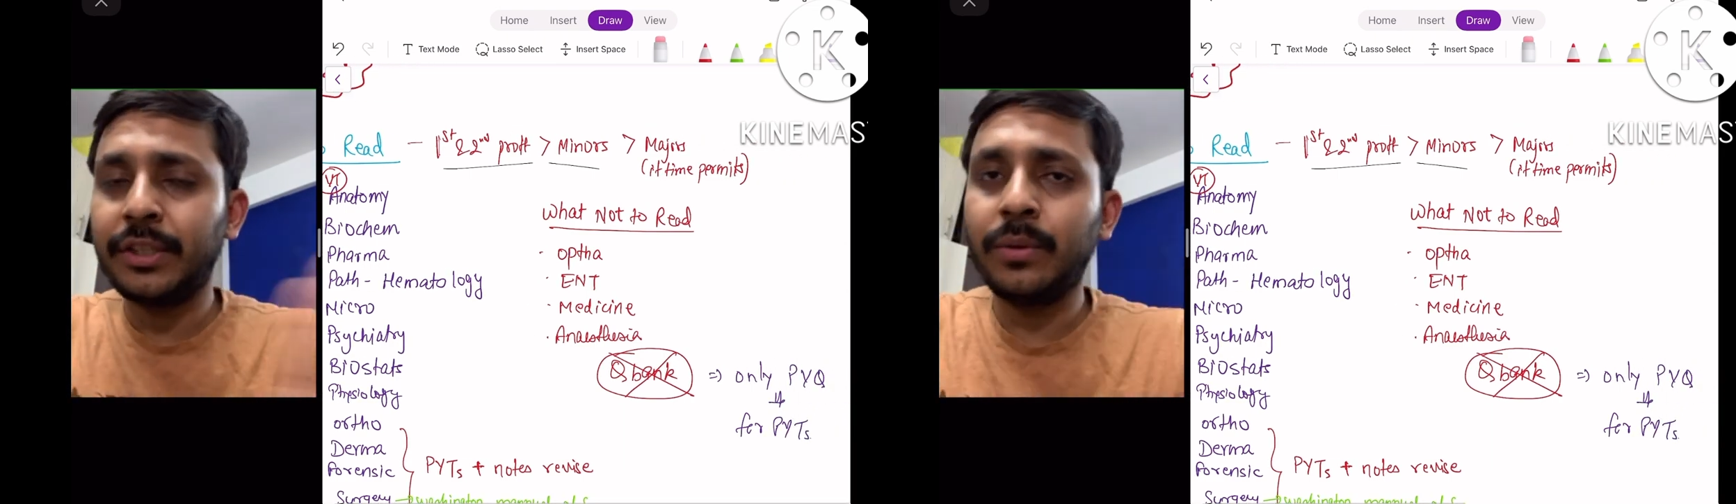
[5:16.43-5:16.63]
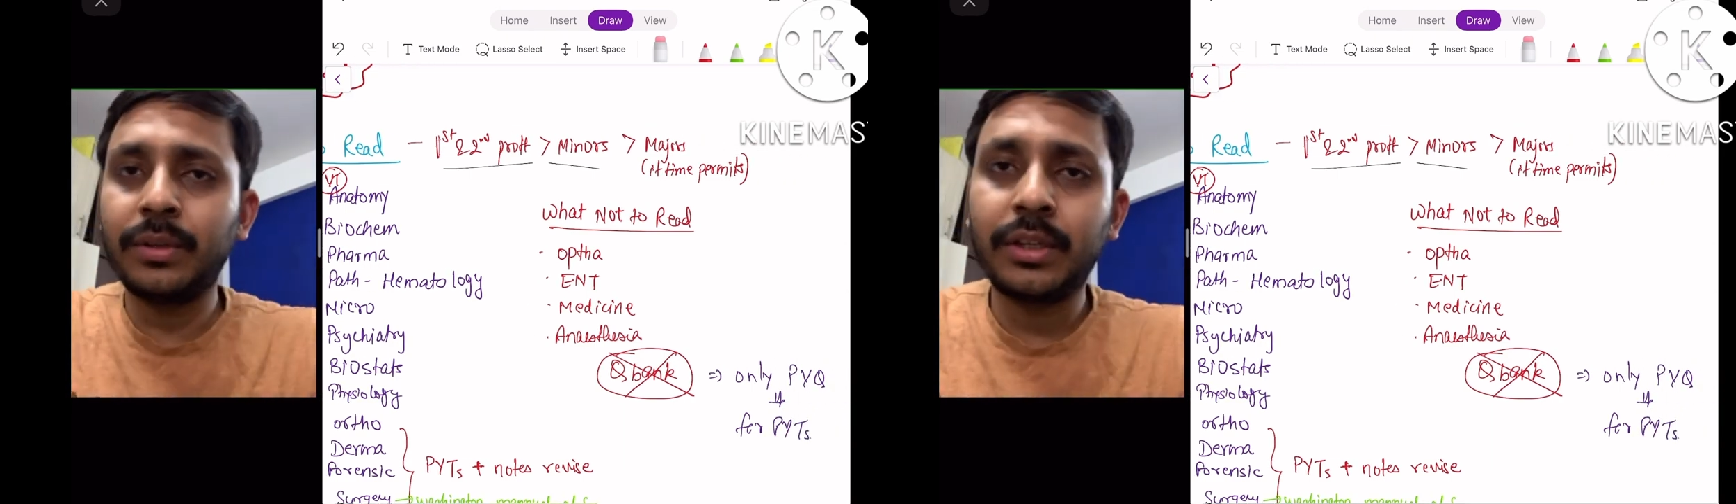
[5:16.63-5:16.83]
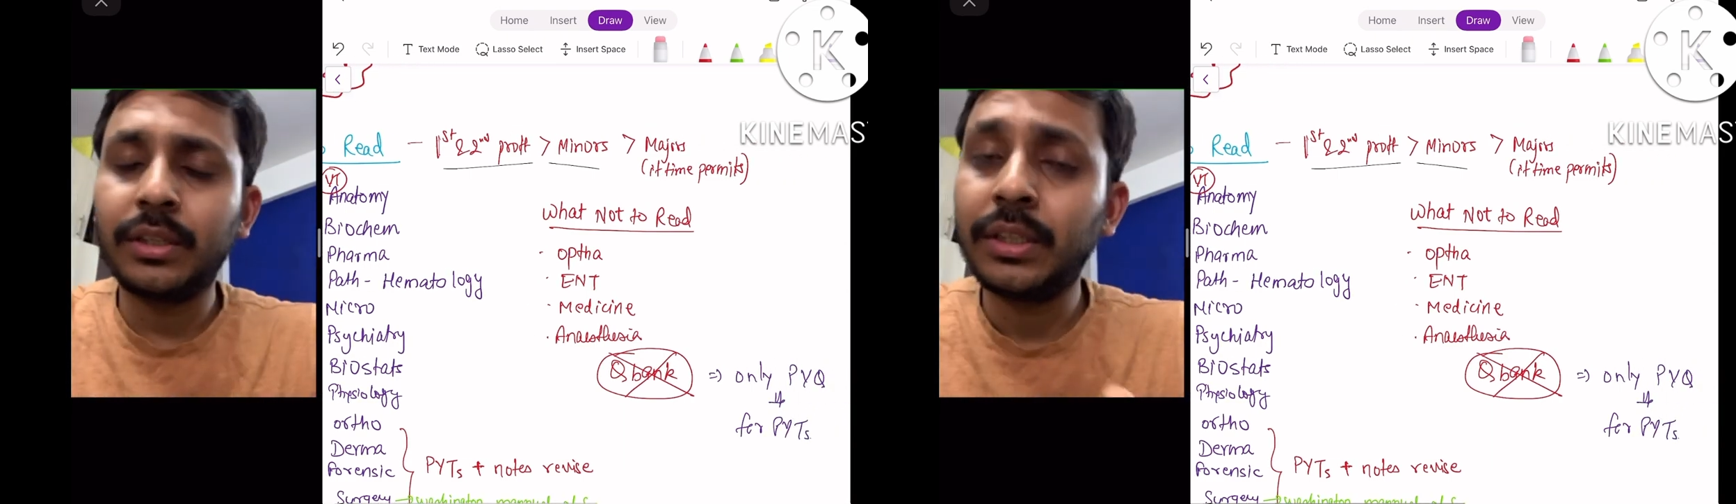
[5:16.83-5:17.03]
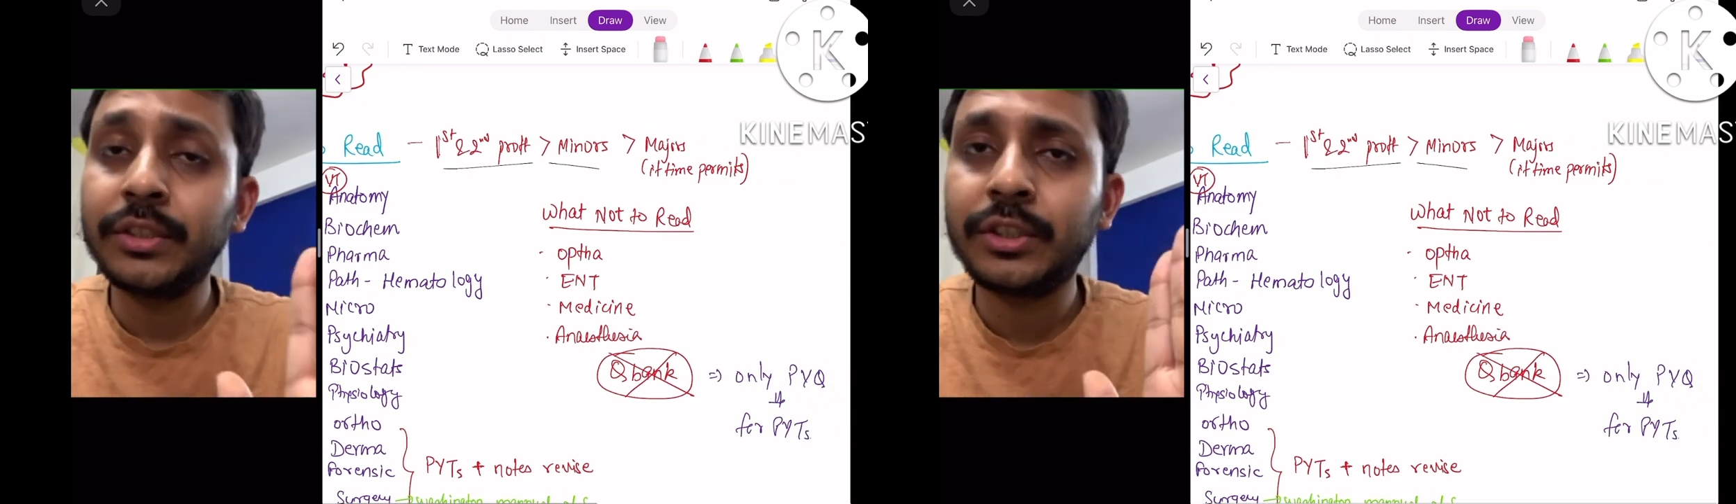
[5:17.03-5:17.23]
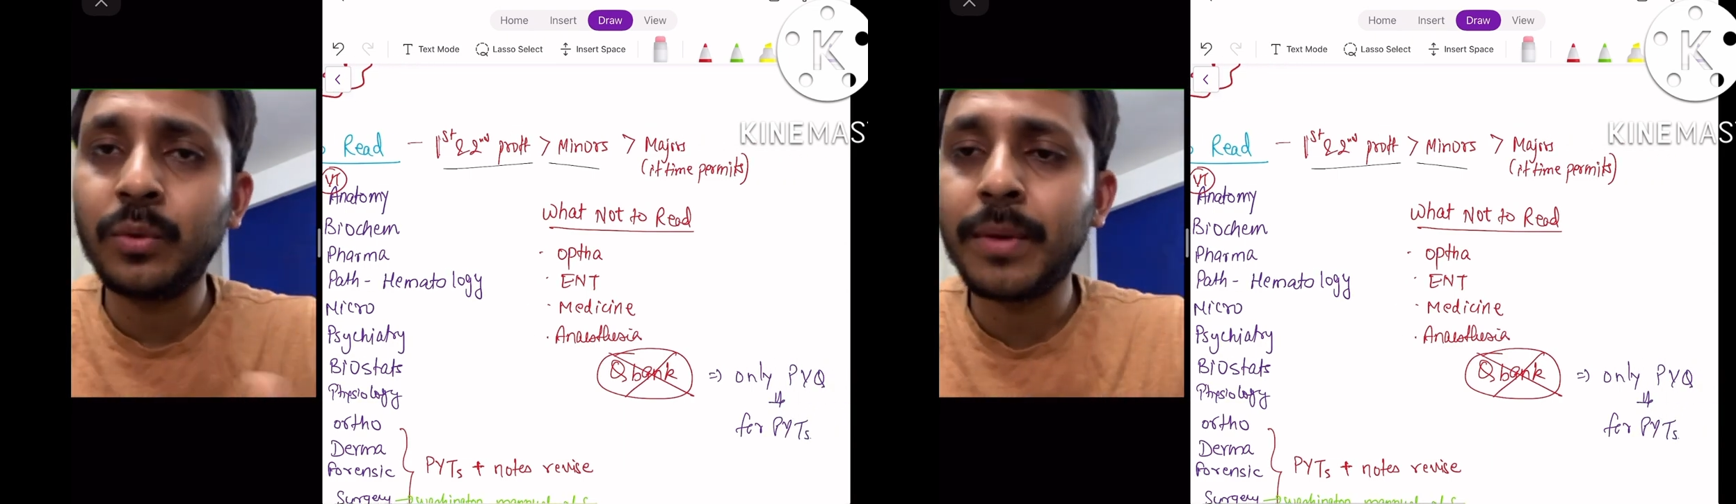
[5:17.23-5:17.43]
two in these
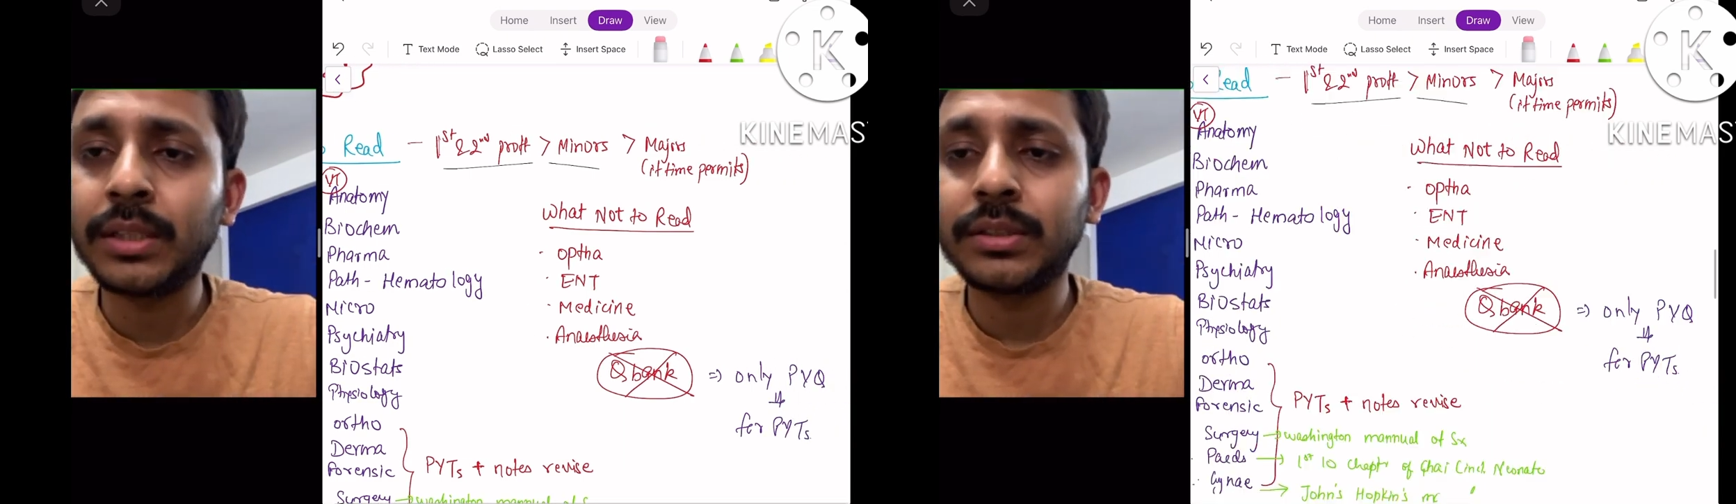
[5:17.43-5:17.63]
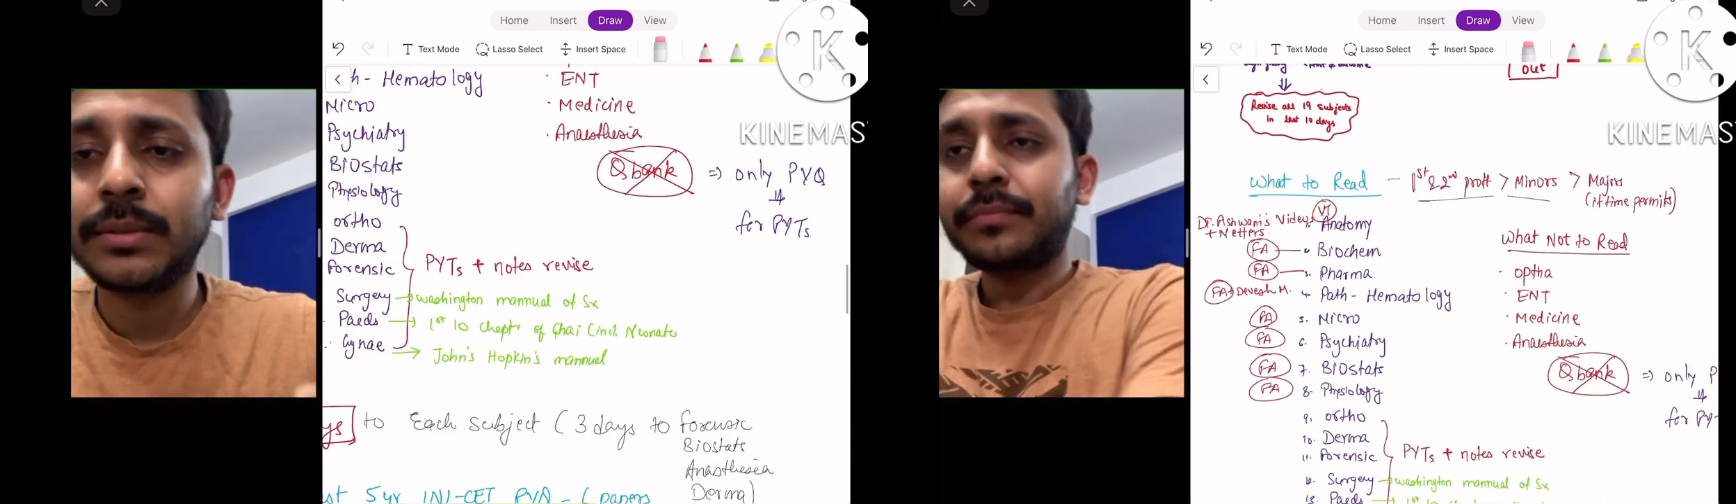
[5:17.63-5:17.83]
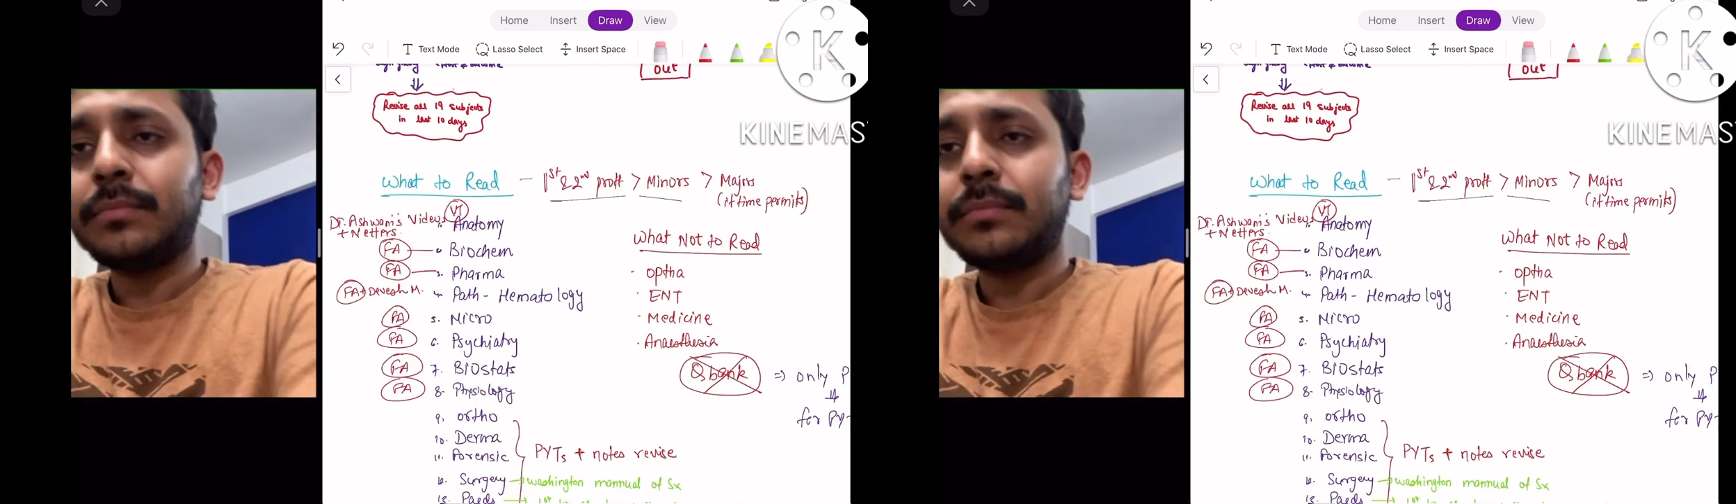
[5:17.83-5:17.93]
two months.